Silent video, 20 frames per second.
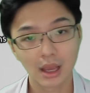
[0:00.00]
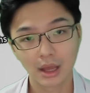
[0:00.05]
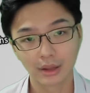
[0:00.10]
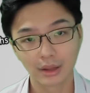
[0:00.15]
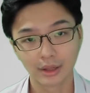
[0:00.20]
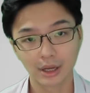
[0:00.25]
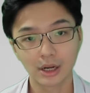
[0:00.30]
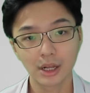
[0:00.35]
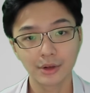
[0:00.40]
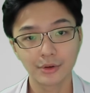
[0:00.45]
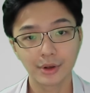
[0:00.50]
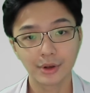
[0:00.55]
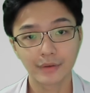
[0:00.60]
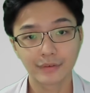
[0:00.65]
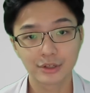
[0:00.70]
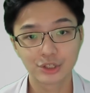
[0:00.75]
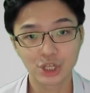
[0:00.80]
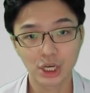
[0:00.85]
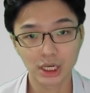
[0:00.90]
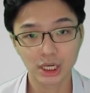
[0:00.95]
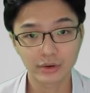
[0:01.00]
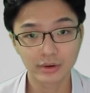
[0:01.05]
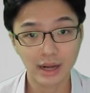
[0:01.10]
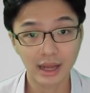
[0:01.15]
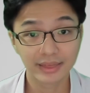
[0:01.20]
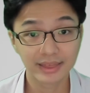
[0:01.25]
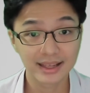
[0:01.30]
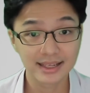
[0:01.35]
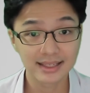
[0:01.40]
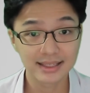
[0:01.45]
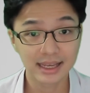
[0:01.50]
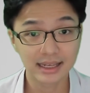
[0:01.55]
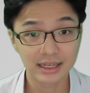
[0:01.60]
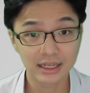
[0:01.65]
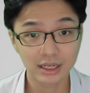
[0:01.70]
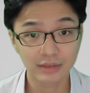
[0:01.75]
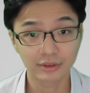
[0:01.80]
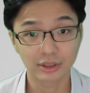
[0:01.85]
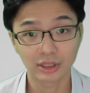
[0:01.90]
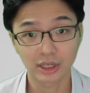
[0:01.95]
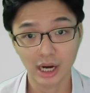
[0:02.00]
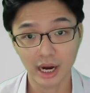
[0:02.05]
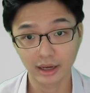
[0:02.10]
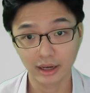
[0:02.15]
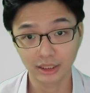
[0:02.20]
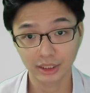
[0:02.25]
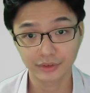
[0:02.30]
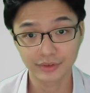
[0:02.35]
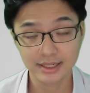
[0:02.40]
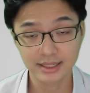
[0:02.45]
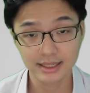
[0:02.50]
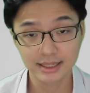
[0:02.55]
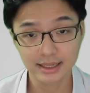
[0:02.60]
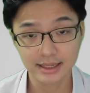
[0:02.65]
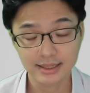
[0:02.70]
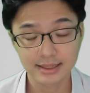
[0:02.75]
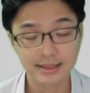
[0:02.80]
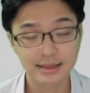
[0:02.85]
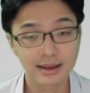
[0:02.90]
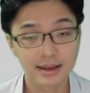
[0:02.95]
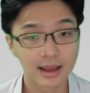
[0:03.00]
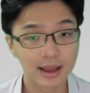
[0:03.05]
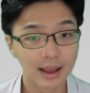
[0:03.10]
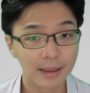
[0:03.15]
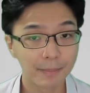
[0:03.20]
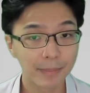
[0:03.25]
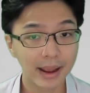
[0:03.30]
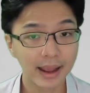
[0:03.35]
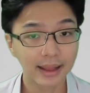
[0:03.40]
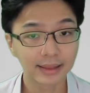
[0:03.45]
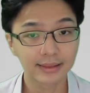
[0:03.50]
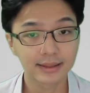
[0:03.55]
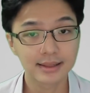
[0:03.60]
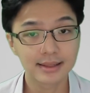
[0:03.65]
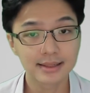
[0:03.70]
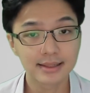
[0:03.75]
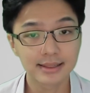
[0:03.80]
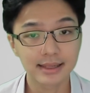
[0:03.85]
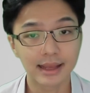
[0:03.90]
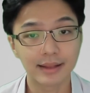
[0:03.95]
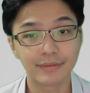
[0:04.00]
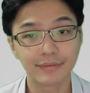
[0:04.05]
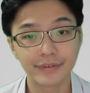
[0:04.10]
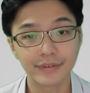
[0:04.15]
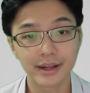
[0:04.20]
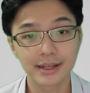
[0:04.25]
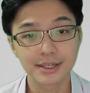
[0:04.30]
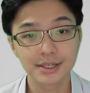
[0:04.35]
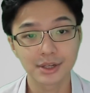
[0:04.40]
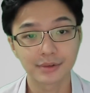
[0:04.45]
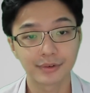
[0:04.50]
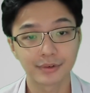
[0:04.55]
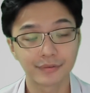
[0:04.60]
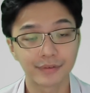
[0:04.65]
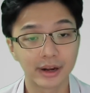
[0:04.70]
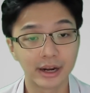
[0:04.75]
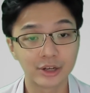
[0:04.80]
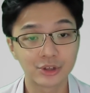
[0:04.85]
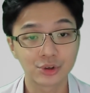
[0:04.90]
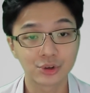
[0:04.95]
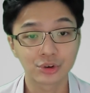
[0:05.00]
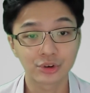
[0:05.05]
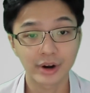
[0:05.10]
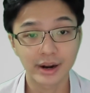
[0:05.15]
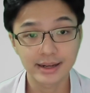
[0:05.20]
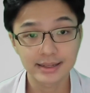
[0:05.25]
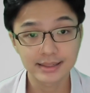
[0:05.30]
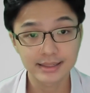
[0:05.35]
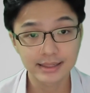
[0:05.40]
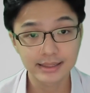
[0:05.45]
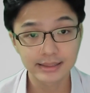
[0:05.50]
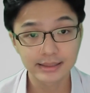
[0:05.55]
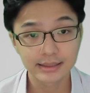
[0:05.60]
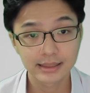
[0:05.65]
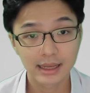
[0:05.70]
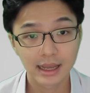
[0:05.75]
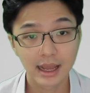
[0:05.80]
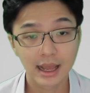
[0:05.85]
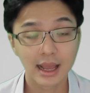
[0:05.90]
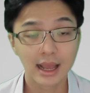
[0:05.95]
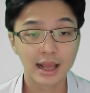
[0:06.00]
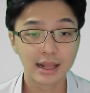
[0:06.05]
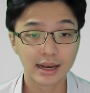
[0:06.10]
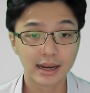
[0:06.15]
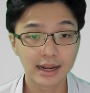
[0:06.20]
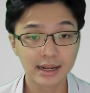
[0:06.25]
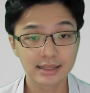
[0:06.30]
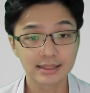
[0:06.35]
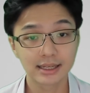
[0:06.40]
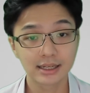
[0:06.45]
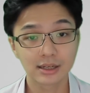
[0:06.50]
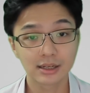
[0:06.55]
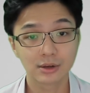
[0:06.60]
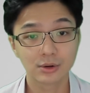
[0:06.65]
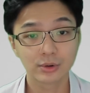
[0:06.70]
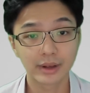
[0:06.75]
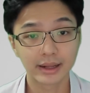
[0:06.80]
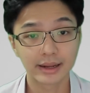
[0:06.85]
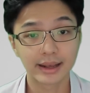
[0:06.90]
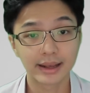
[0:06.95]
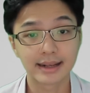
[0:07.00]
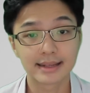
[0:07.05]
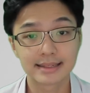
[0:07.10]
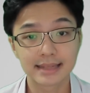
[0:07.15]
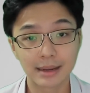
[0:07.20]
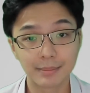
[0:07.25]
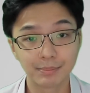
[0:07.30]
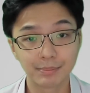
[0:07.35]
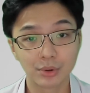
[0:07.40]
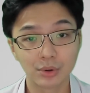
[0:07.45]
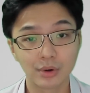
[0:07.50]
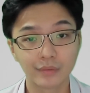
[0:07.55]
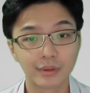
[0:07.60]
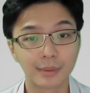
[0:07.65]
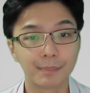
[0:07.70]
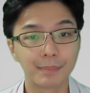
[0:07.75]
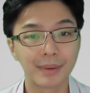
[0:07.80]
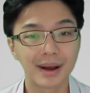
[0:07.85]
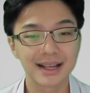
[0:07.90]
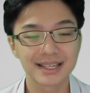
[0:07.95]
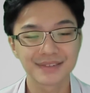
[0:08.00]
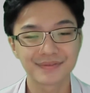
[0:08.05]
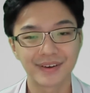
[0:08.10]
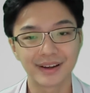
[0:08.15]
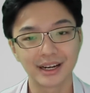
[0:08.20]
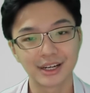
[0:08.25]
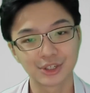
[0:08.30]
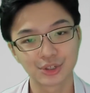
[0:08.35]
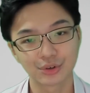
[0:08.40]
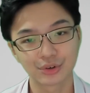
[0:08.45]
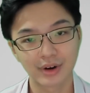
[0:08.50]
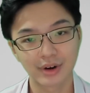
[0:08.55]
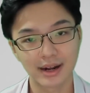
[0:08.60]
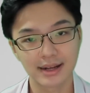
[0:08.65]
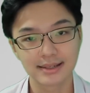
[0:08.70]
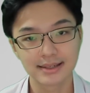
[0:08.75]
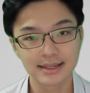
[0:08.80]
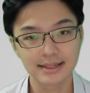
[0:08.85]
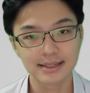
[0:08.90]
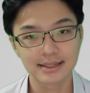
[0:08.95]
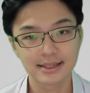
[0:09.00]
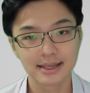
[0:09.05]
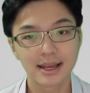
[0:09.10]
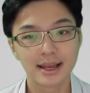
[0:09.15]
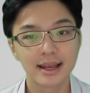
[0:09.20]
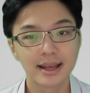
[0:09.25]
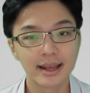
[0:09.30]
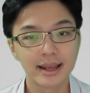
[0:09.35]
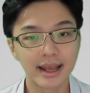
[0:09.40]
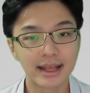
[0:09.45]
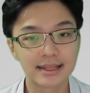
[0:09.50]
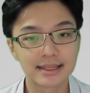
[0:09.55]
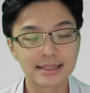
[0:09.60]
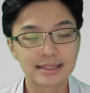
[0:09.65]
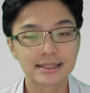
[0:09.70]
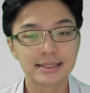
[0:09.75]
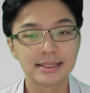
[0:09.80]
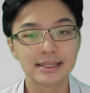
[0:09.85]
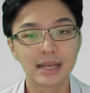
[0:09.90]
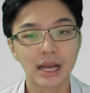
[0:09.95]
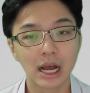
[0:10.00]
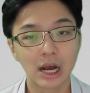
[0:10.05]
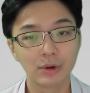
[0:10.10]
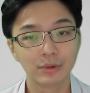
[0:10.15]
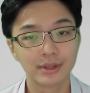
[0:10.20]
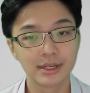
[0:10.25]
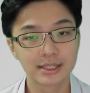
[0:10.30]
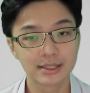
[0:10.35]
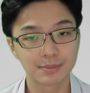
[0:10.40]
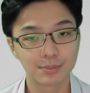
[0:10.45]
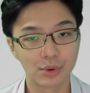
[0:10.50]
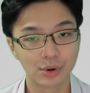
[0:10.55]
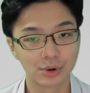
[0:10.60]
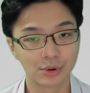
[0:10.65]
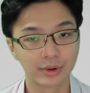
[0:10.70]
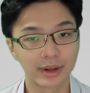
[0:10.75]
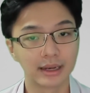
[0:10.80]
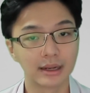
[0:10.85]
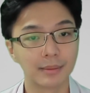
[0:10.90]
Now that you have a general understanding of the characteristics, patterns, and phases of a financial crisis, let us take a look at an example of the past financial crisis and see how this model can